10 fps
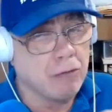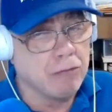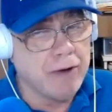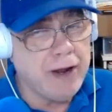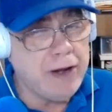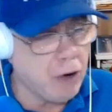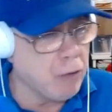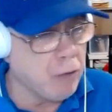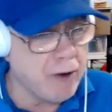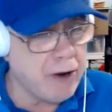we
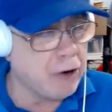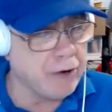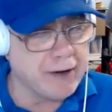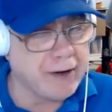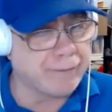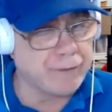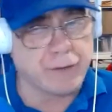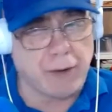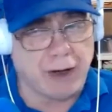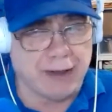know we are different
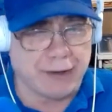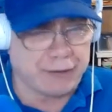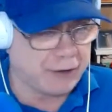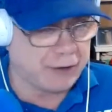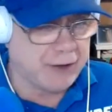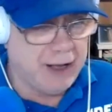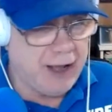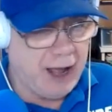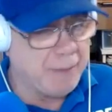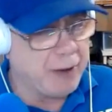from autistics,
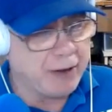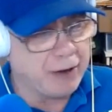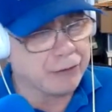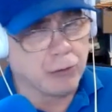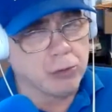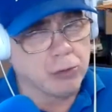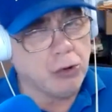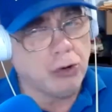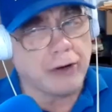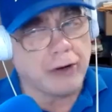and because the
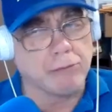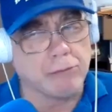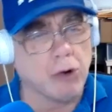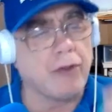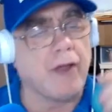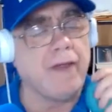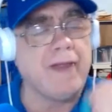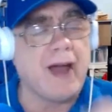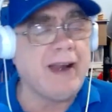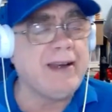world is more than
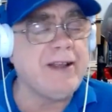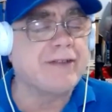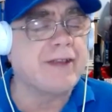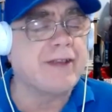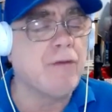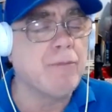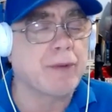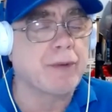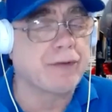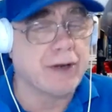97%
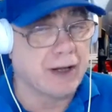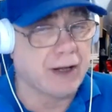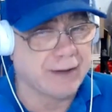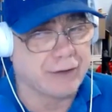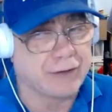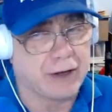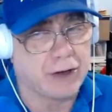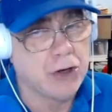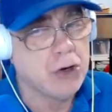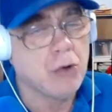autistic,
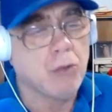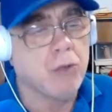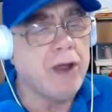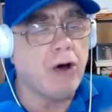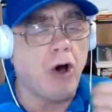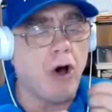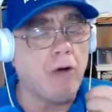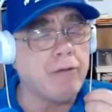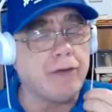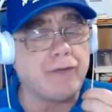we are
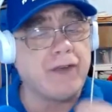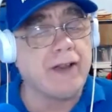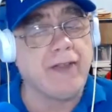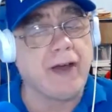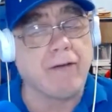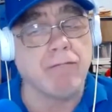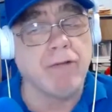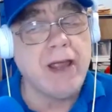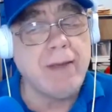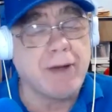always feeling that
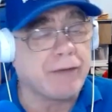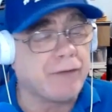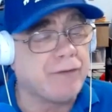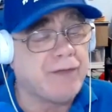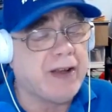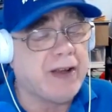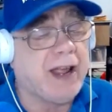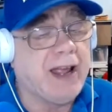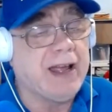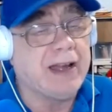we must fit
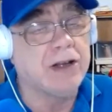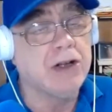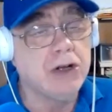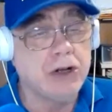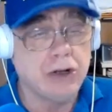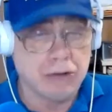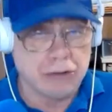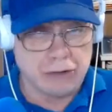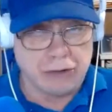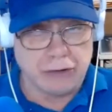in
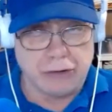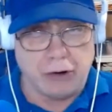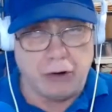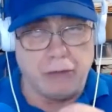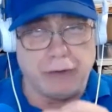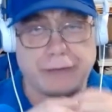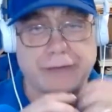to the